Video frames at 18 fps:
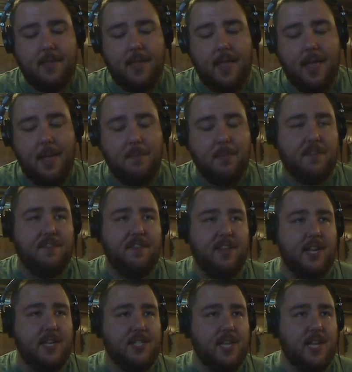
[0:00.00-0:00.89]
But
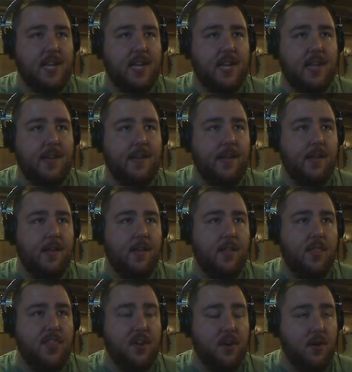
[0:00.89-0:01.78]
finishing
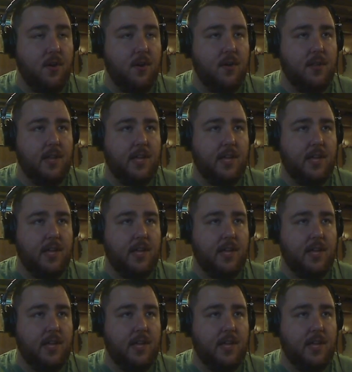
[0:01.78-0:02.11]
third,